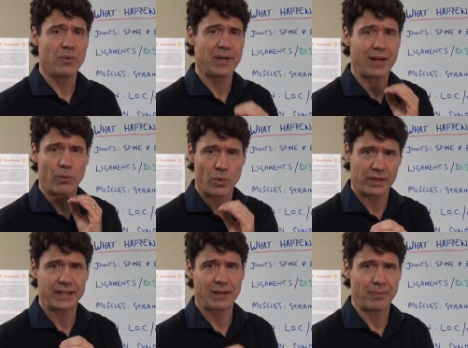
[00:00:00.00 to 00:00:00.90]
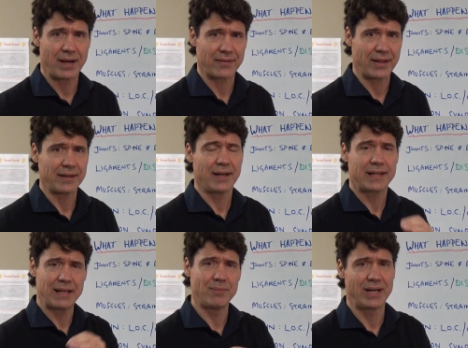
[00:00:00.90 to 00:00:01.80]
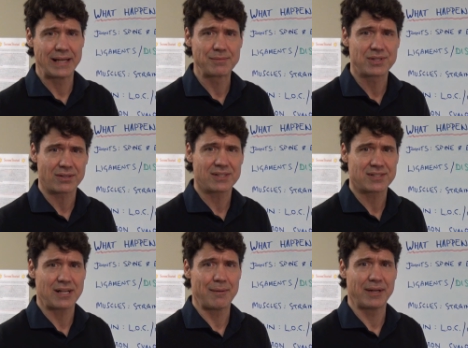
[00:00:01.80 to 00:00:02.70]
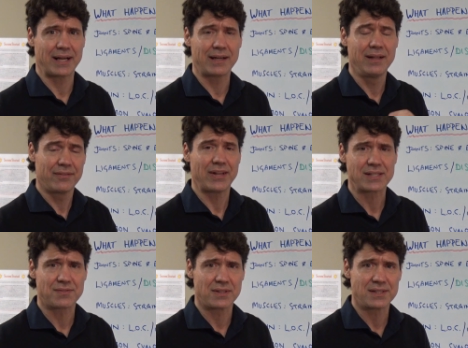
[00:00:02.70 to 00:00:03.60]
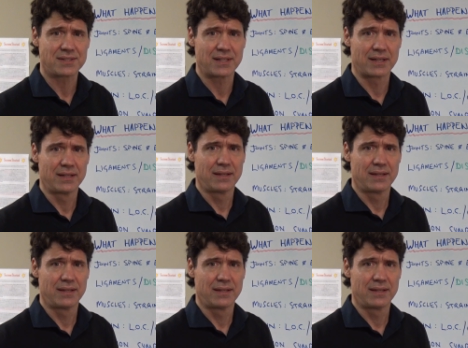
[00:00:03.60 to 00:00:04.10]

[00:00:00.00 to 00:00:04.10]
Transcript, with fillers: without worrying about that. Again, my name's Dr. Simon Agger. Thanks for listening.